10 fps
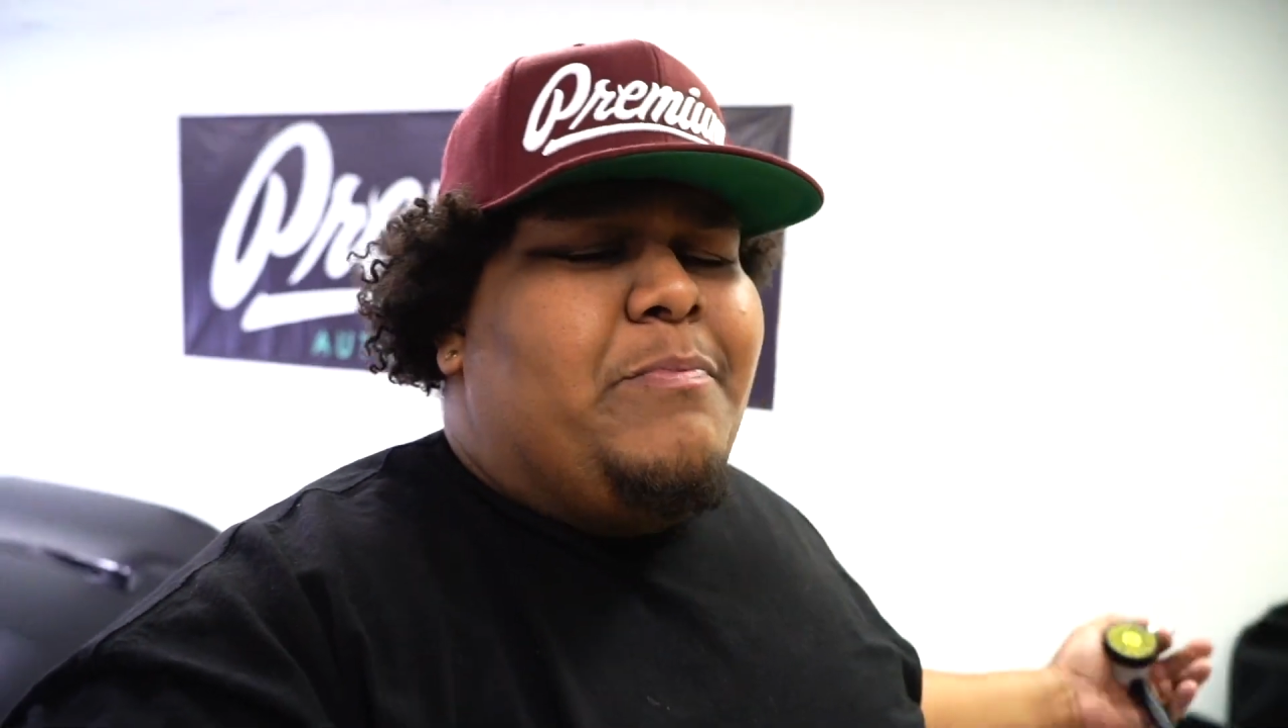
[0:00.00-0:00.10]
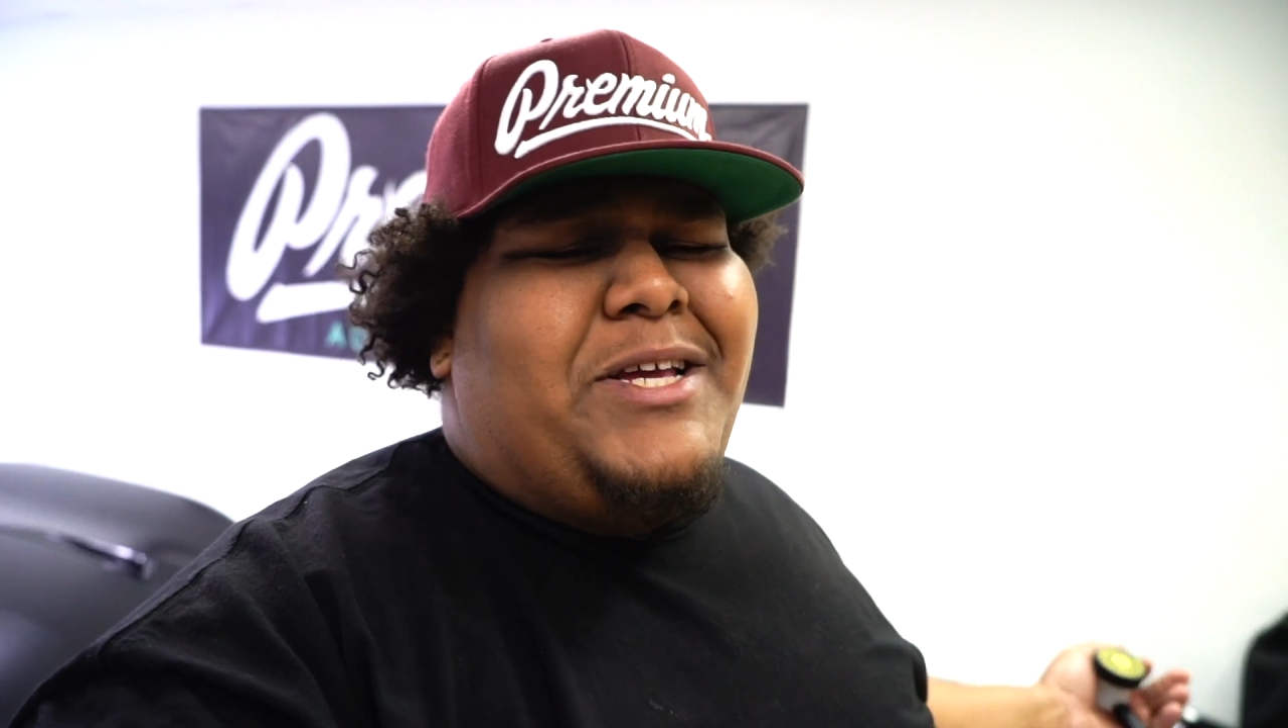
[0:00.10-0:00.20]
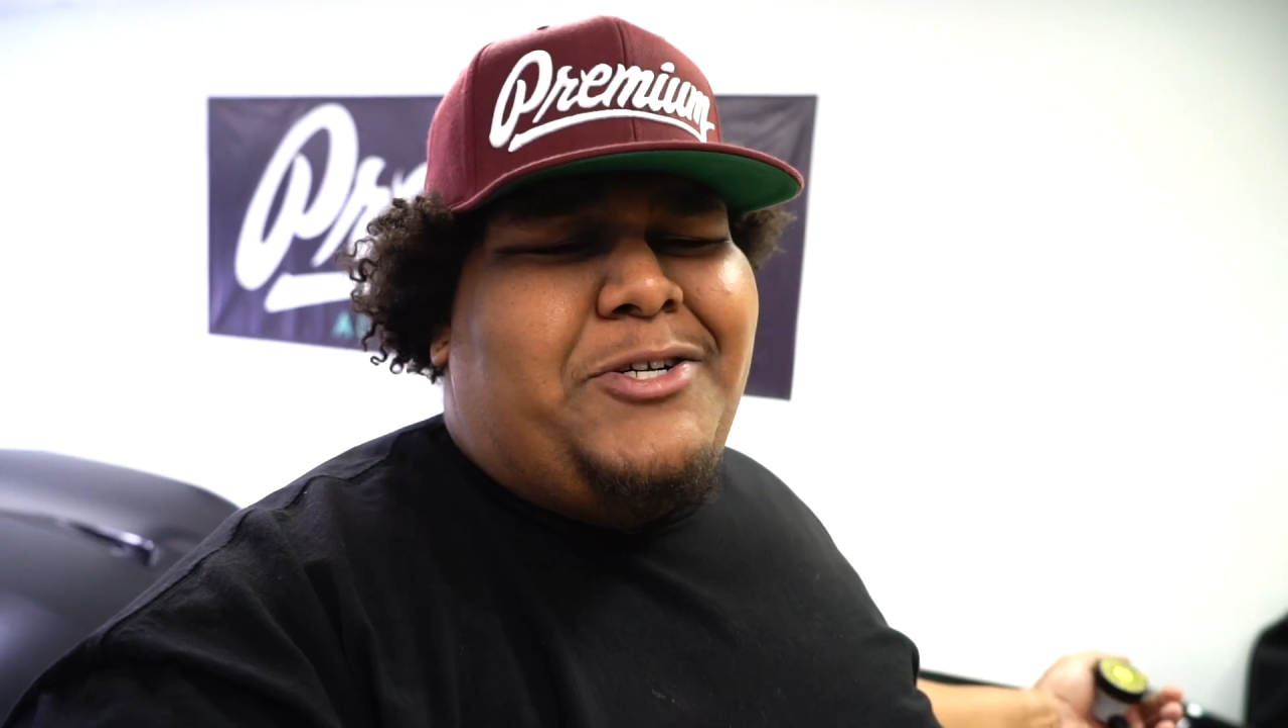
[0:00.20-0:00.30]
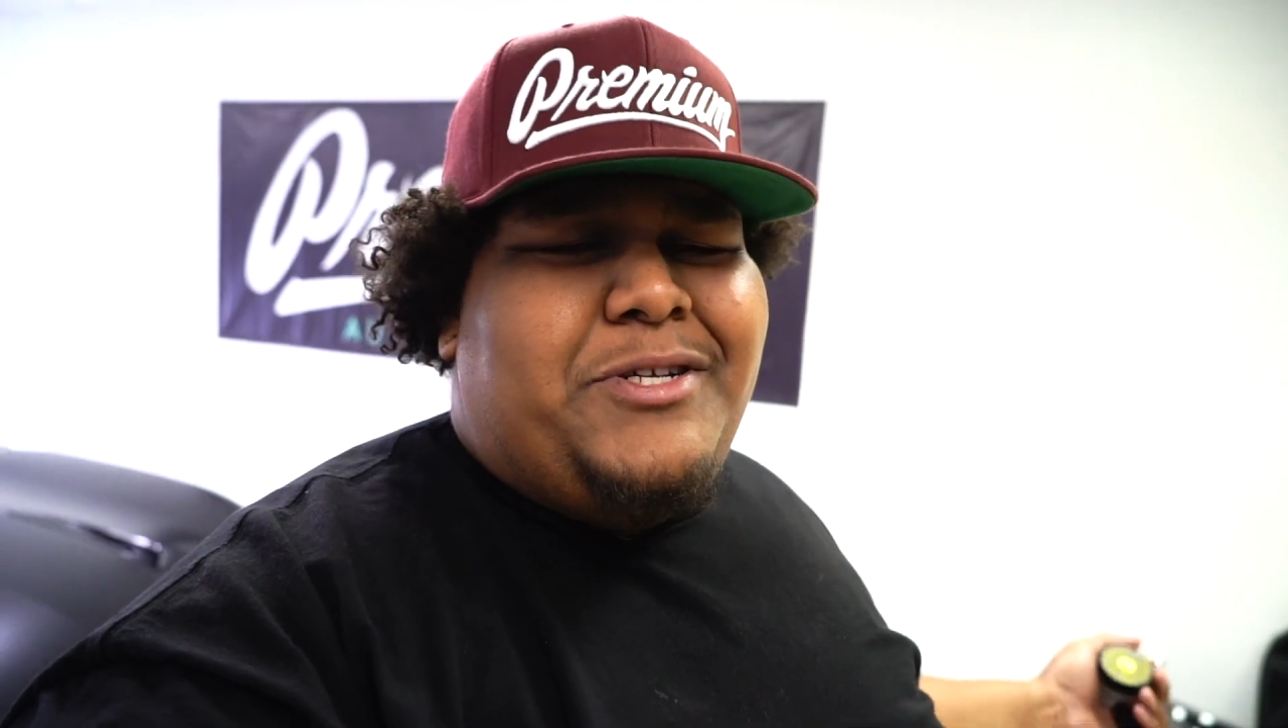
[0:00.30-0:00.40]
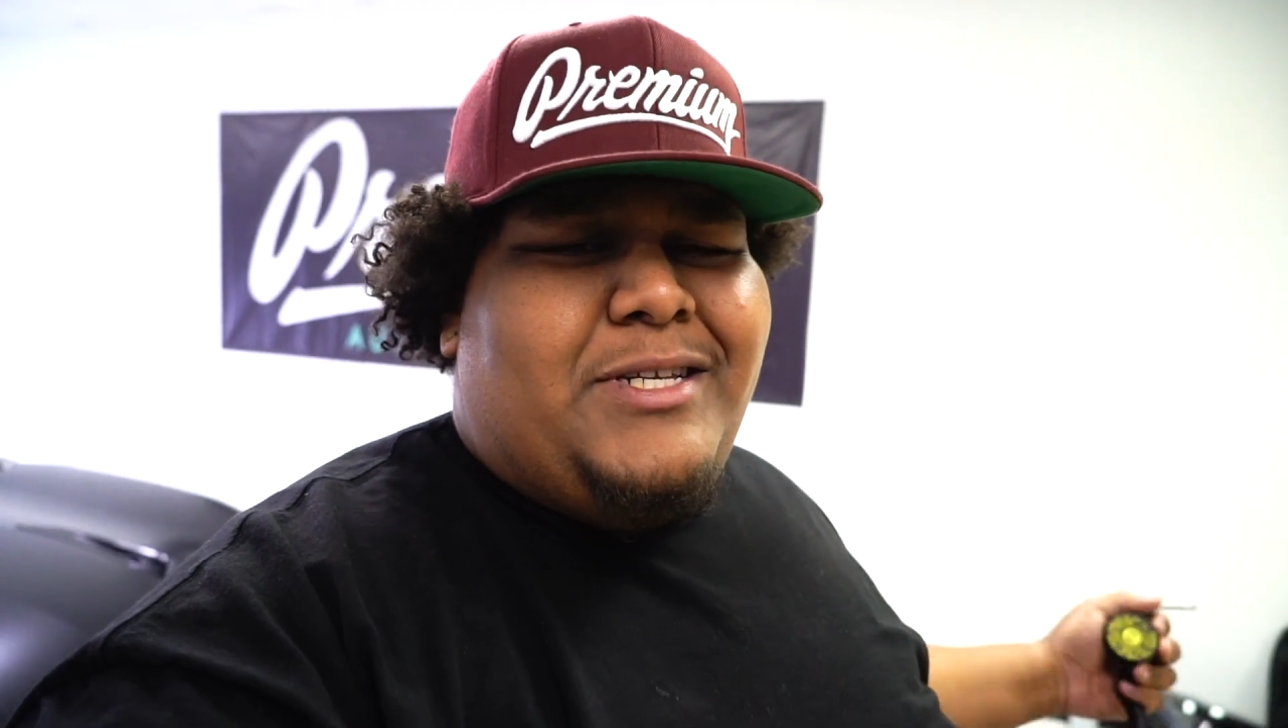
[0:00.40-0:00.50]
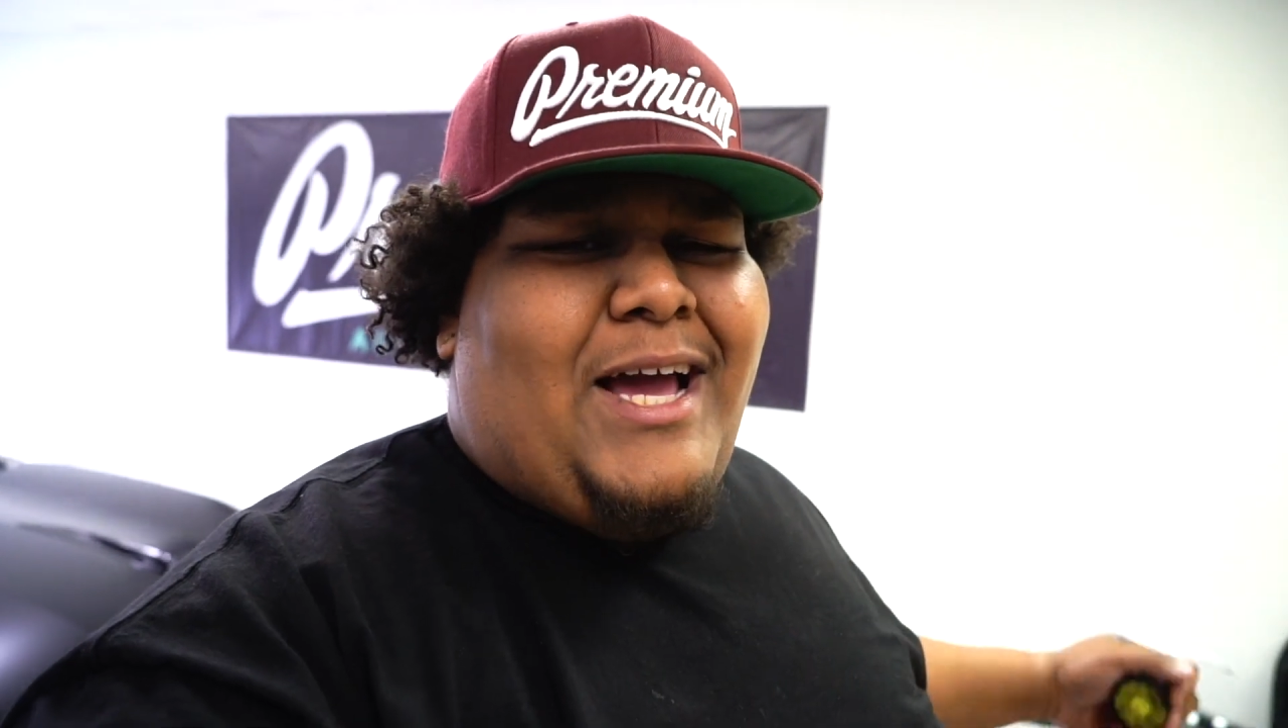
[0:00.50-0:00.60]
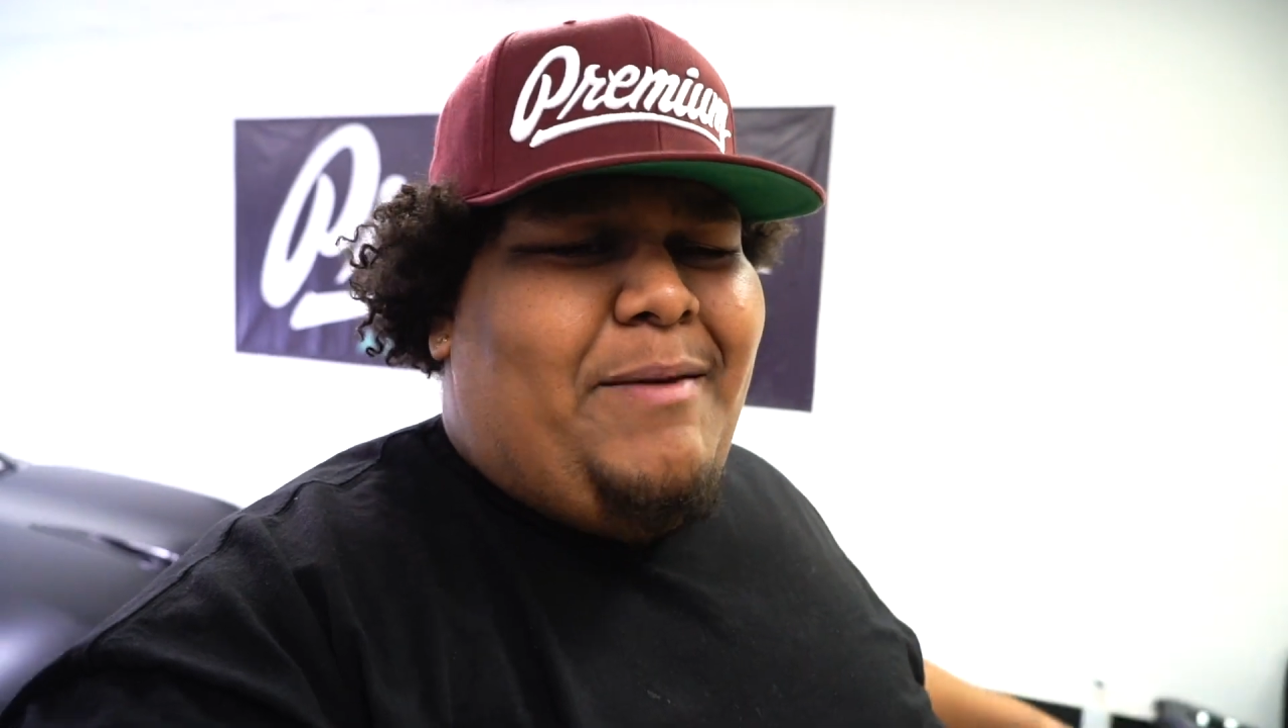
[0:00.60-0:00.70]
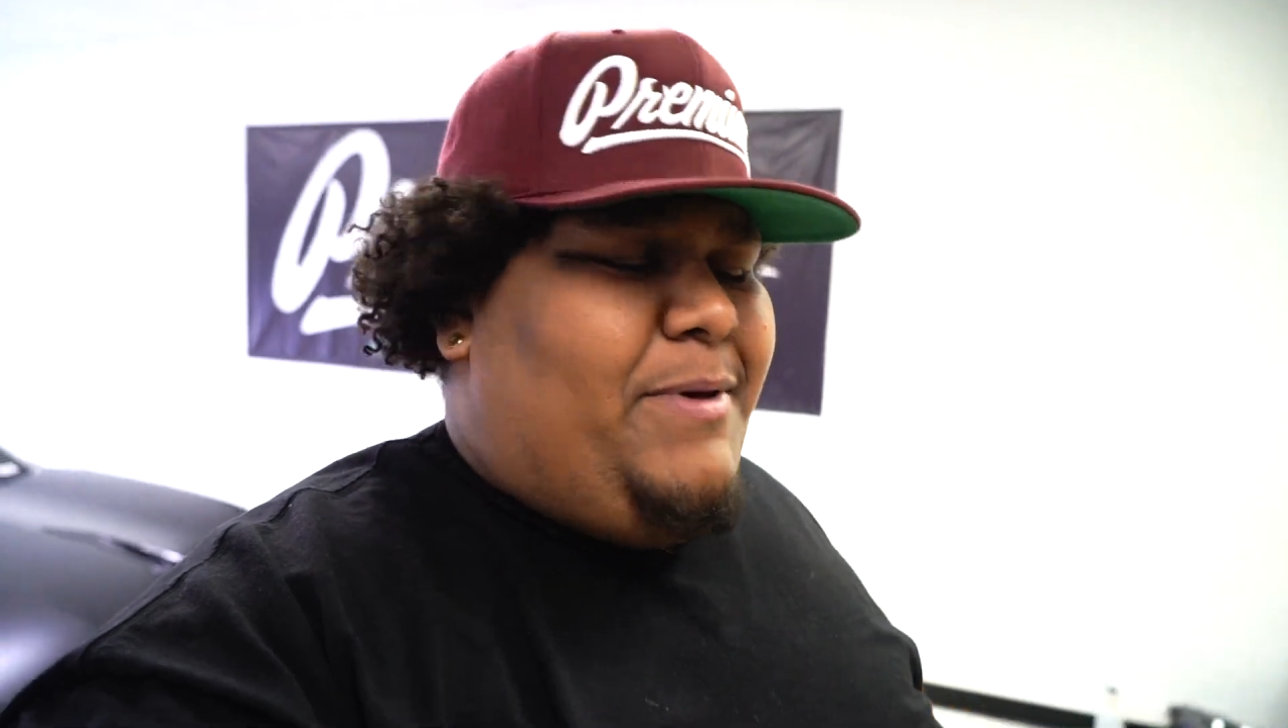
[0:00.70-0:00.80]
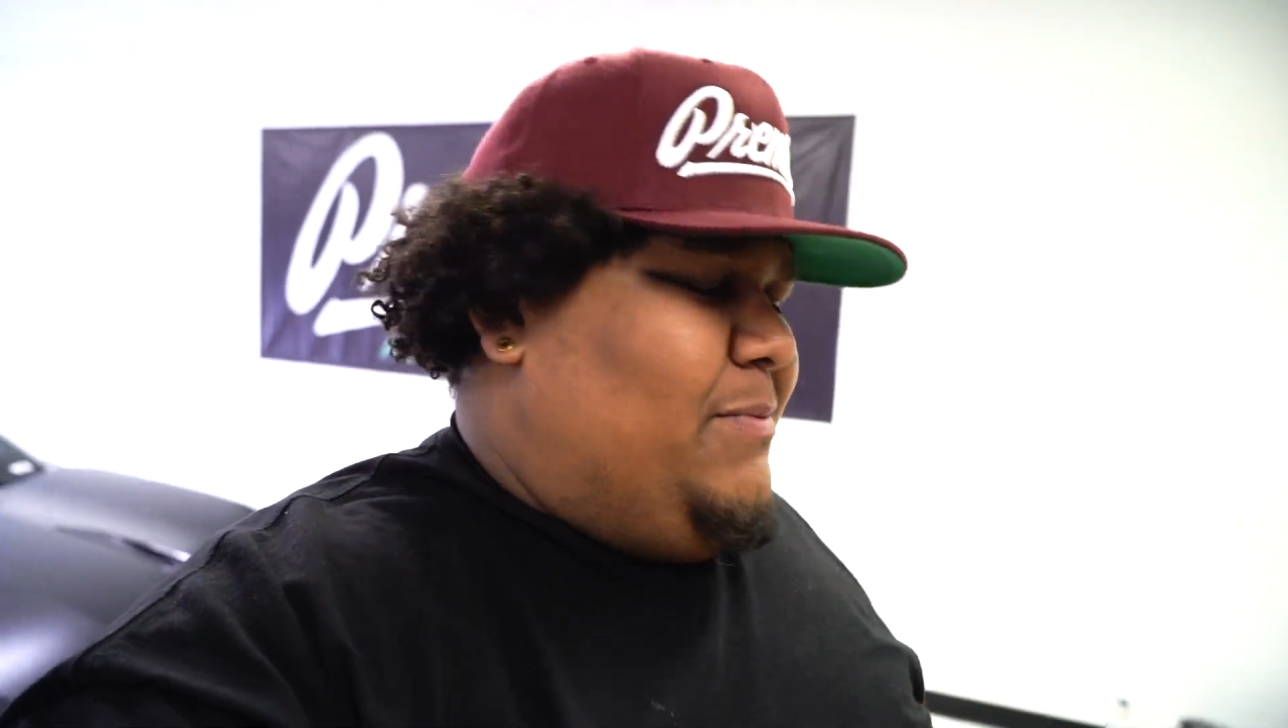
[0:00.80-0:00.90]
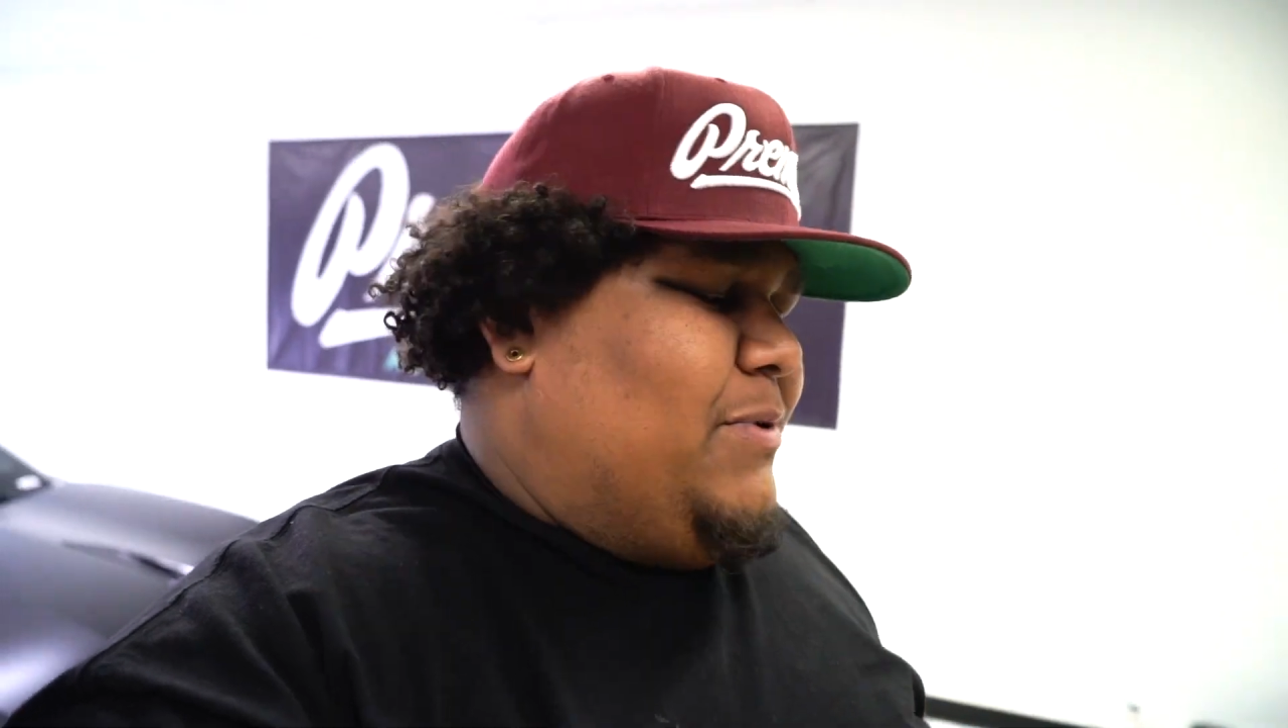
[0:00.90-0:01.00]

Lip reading: pictures and typing,